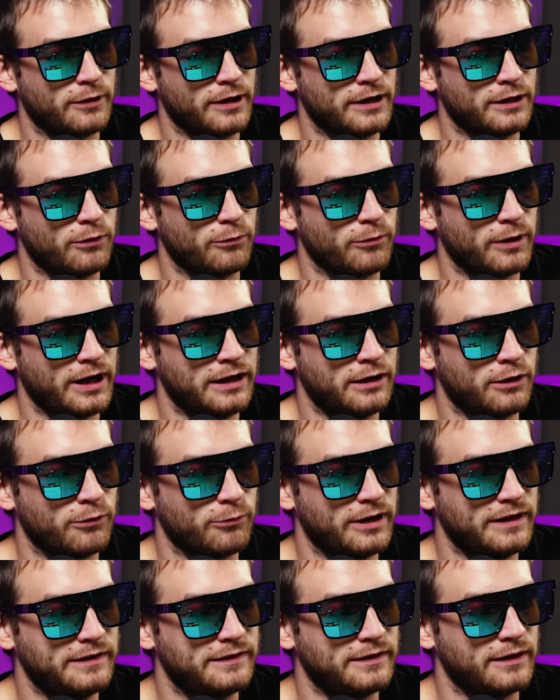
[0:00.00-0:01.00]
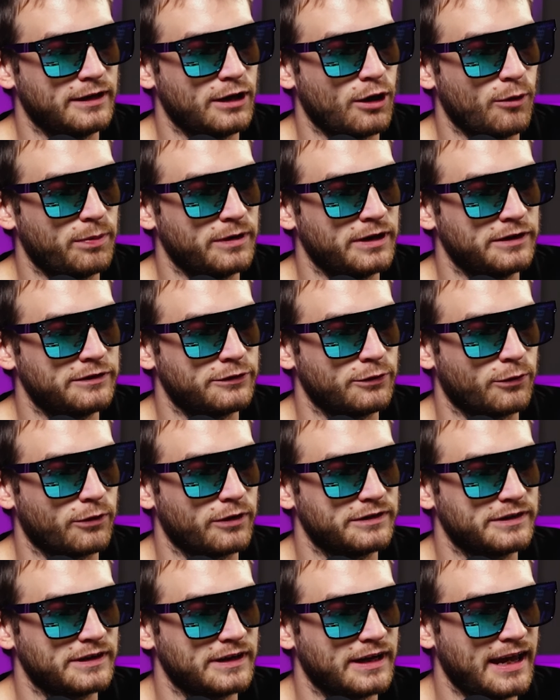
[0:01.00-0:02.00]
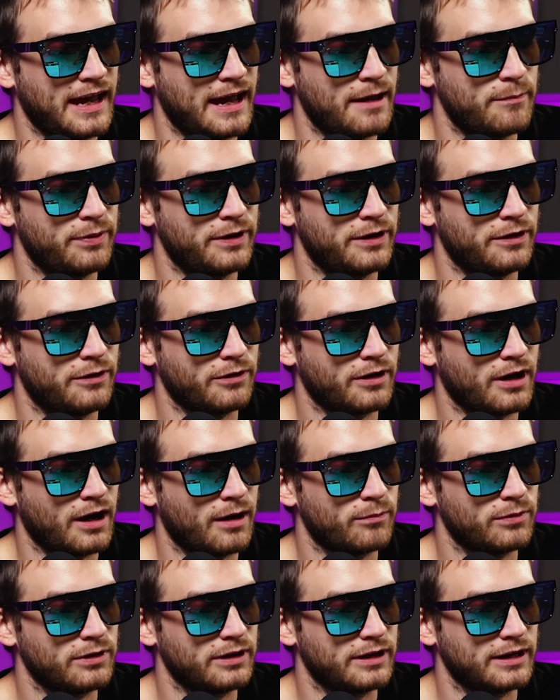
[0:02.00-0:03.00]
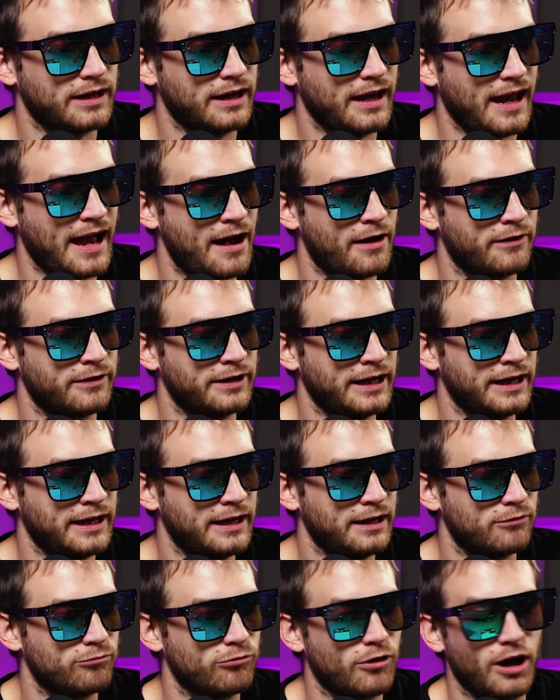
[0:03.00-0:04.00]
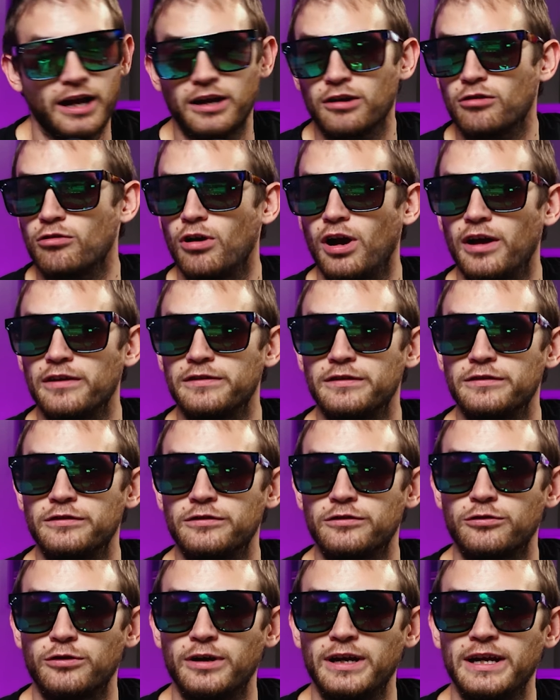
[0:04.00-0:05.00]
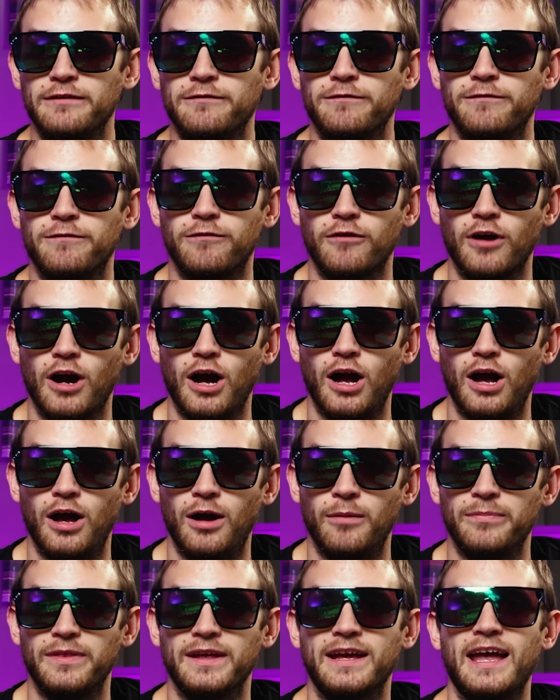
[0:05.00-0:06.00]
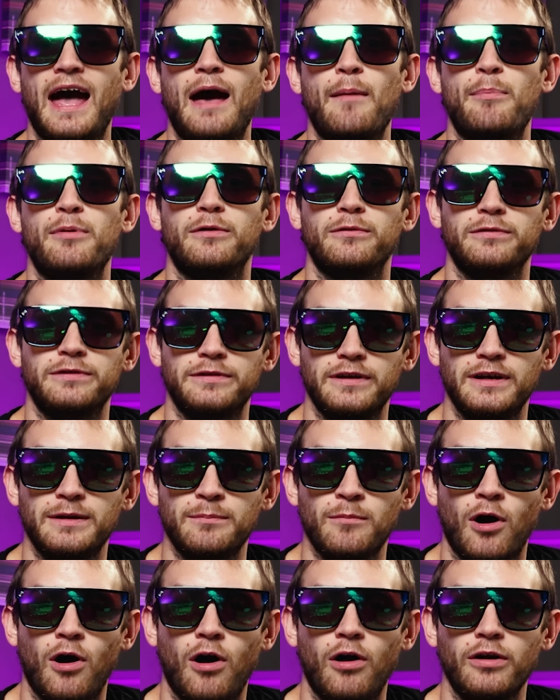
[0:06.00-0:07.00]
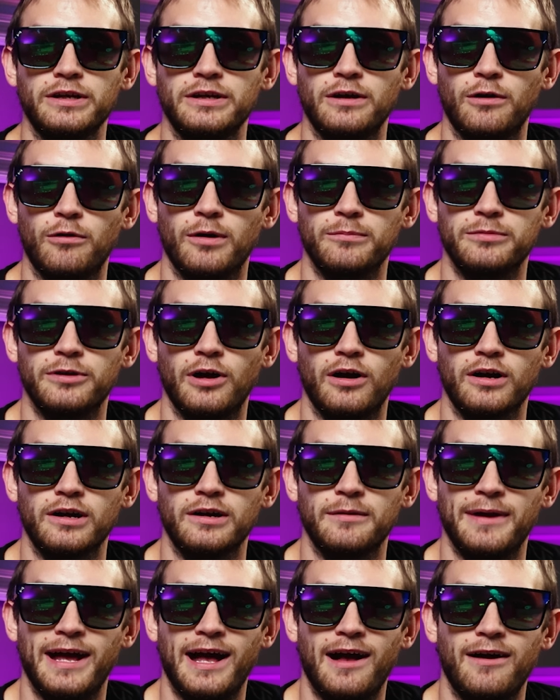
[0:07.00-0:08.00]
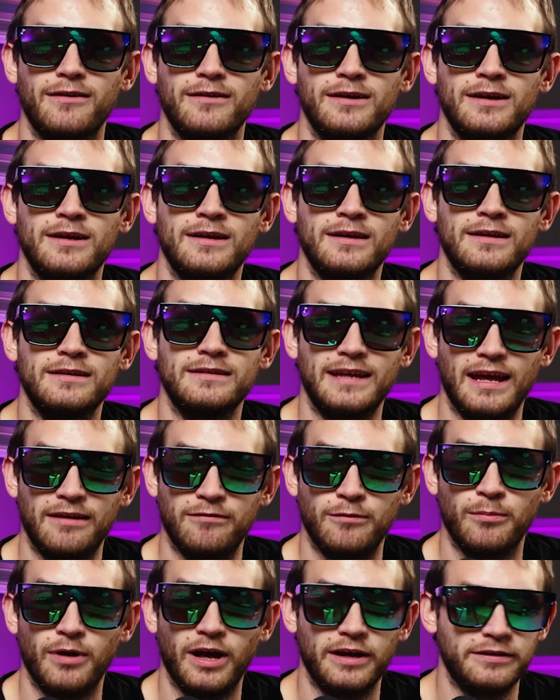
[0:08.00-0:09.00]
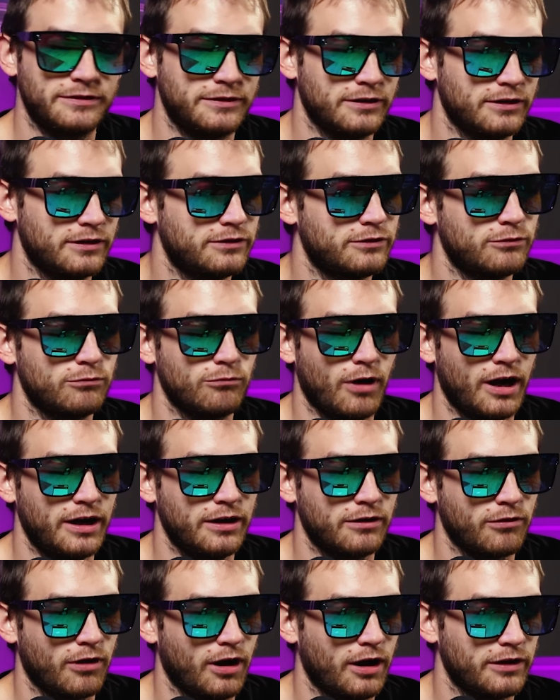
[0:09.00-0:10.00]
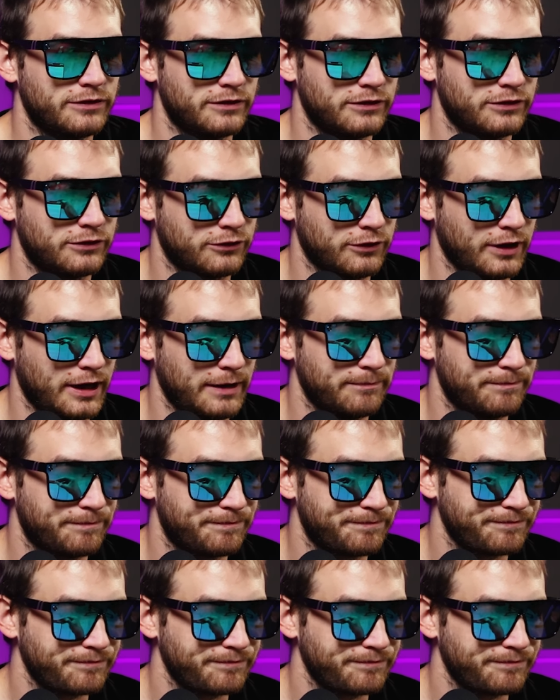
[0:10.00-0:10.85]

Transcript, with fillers: throwing arena recently opened its doors in Camp Hill, Cumberland County, right across the street from the Capital City Mall. You know where I'm talking about? Dave and Buster's, right across the street.